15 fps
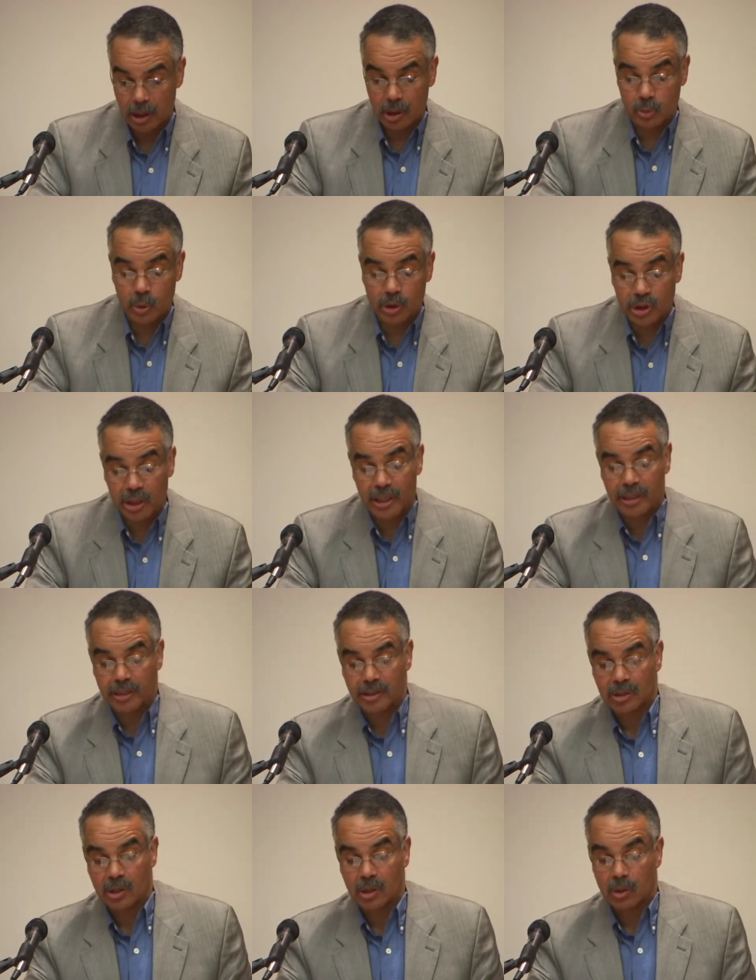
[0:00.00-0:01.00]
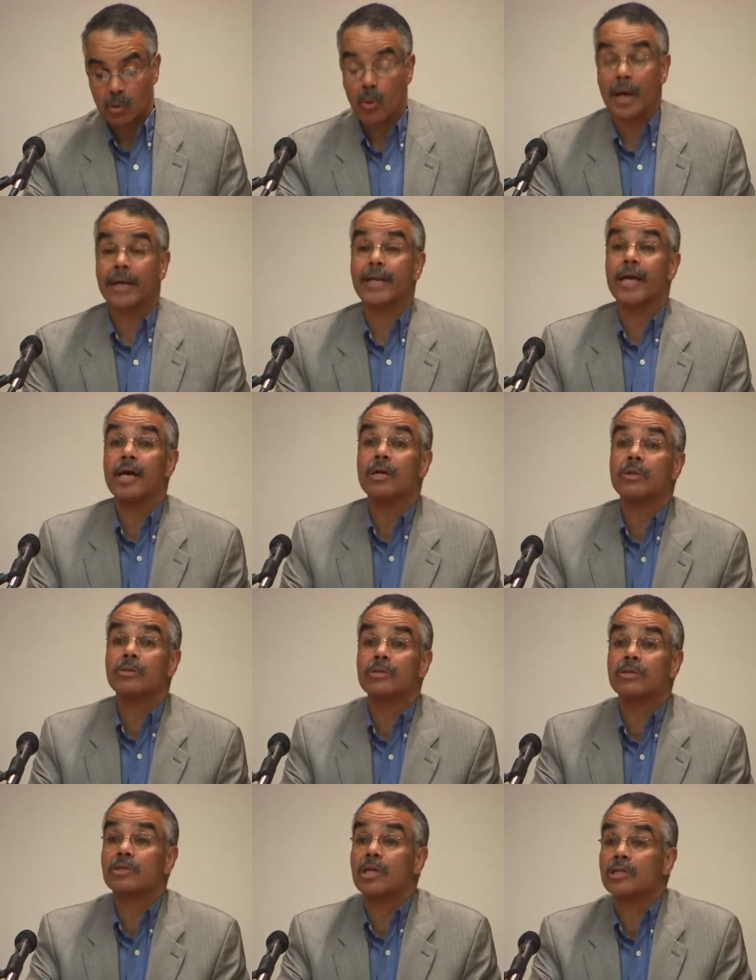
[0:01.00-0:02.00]
which is why it
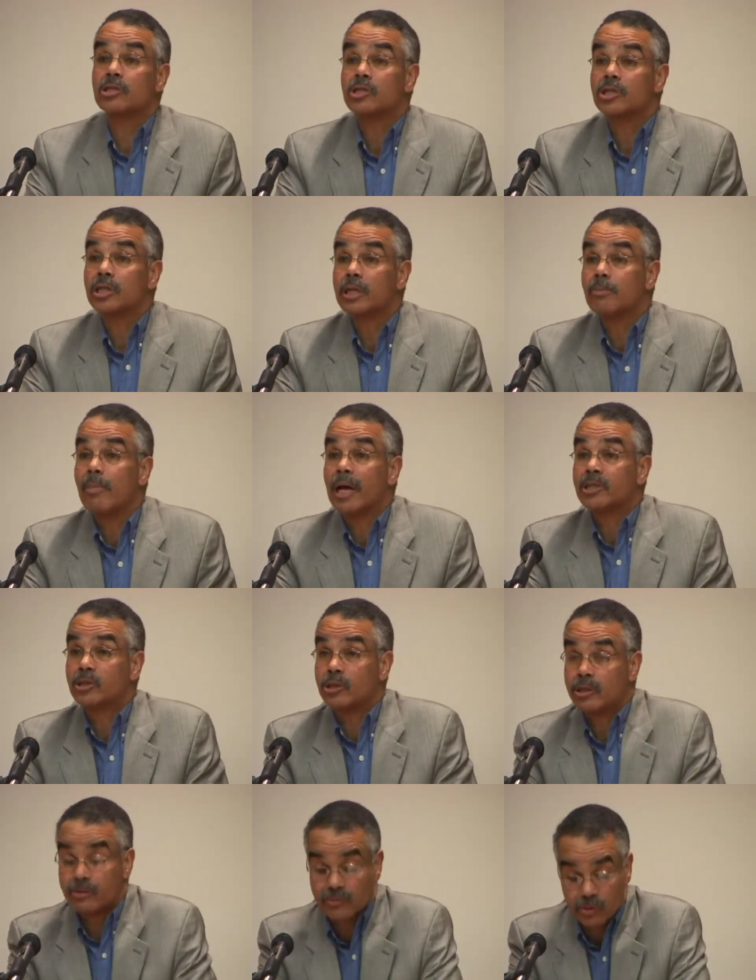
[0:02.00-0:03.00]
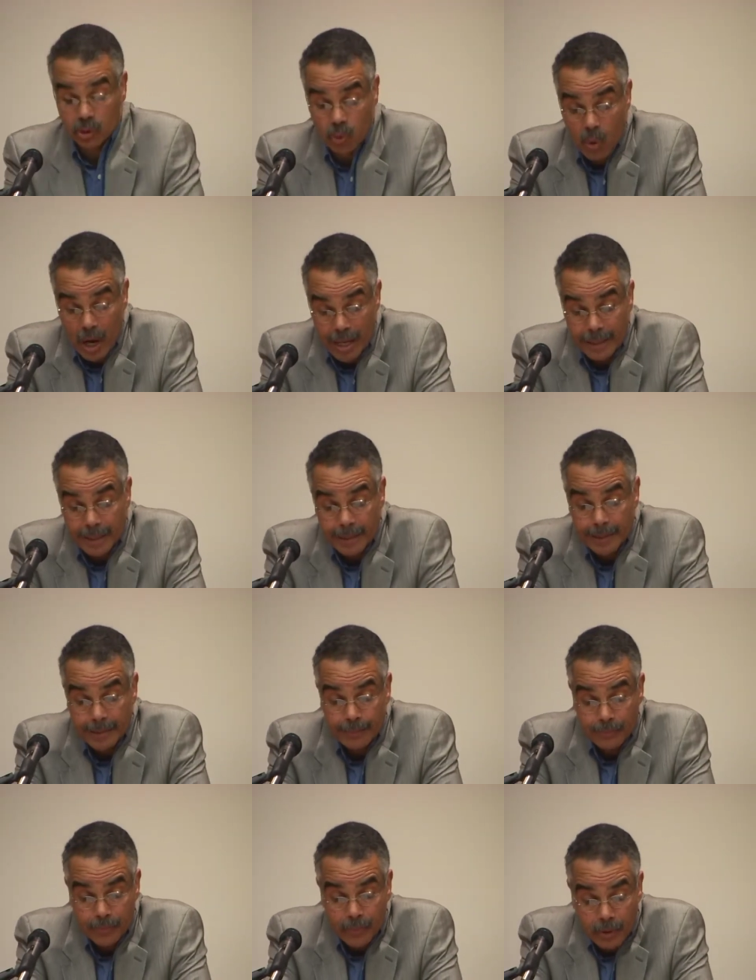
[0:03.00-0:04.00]
held such imaginative sway.
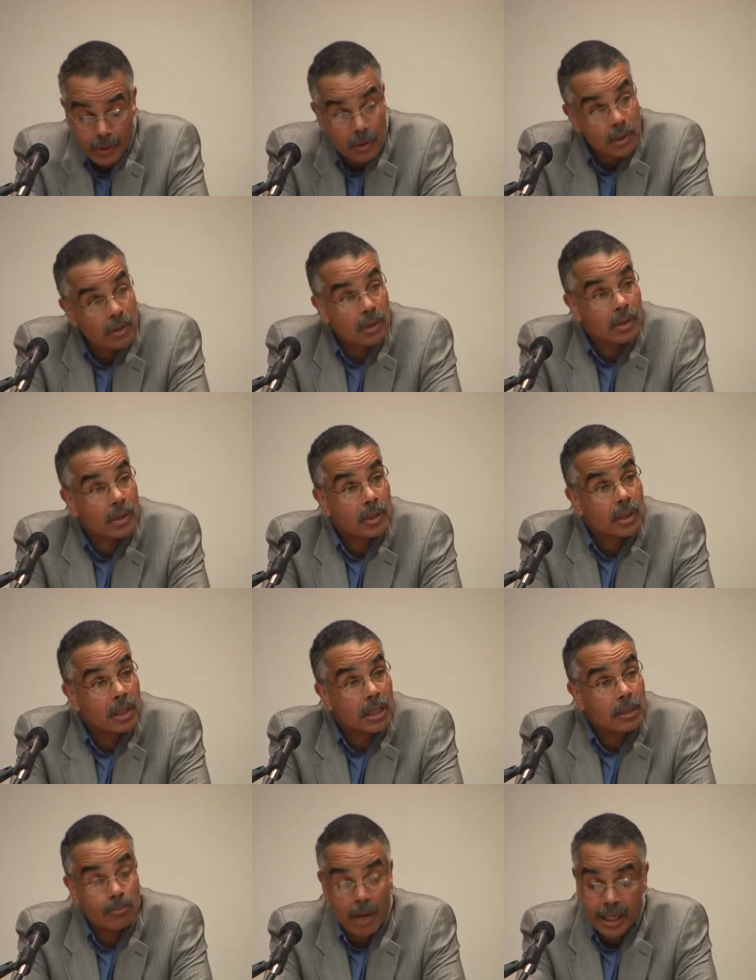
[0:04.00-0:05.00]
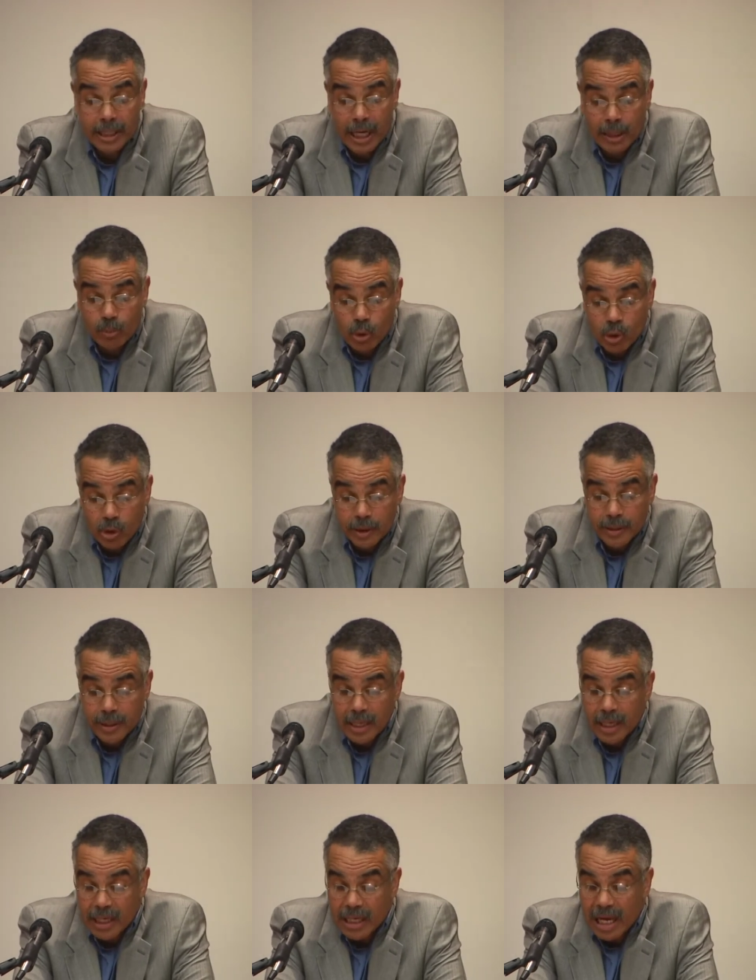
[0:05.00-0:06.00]
In my neighborhood,
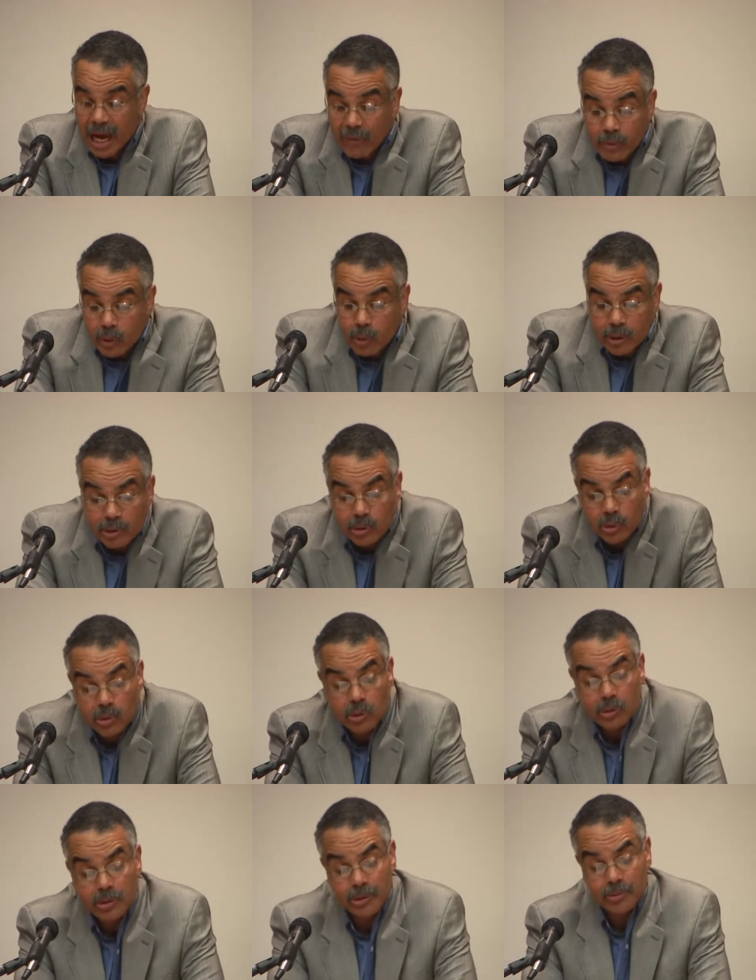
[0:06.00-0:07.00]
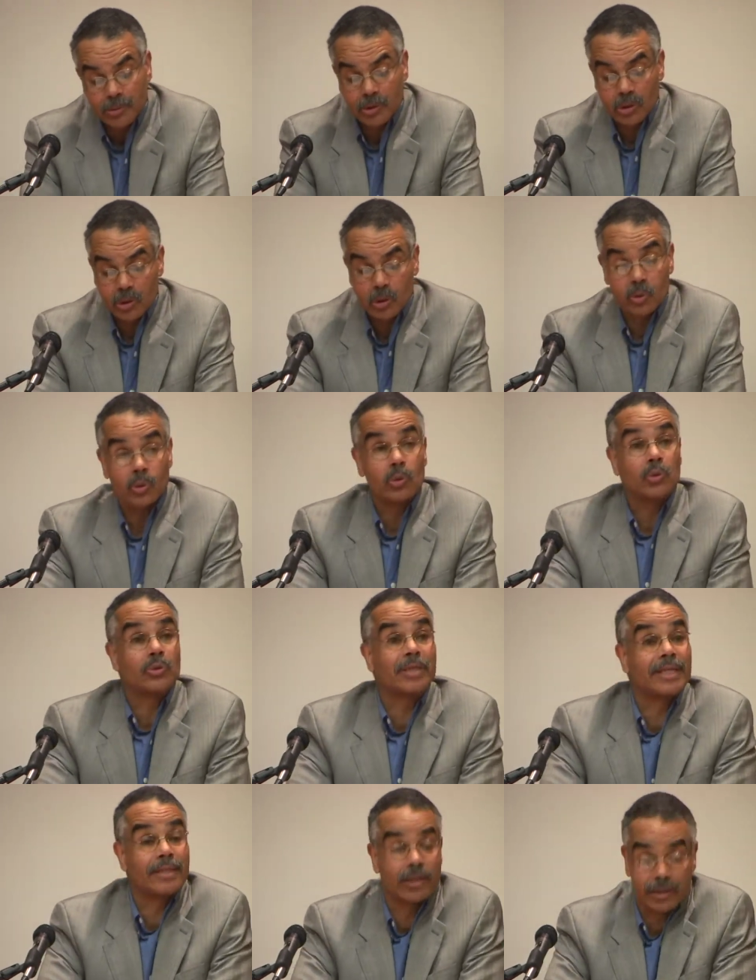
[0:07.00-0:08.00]
everyone who knew, knew who
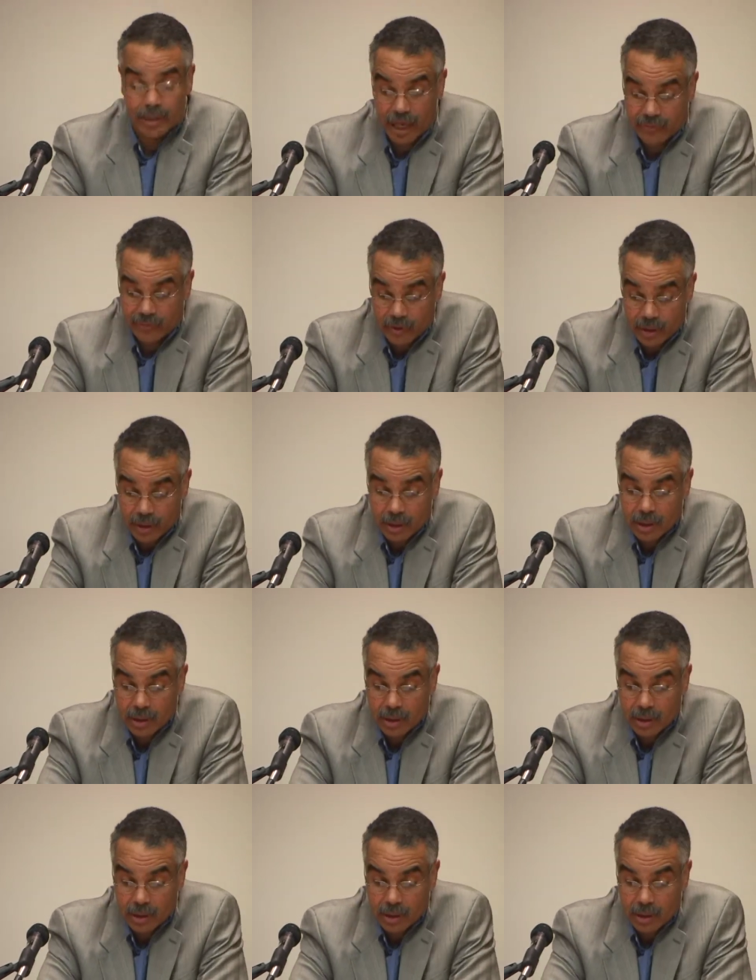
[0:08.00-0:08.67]
did the knifing.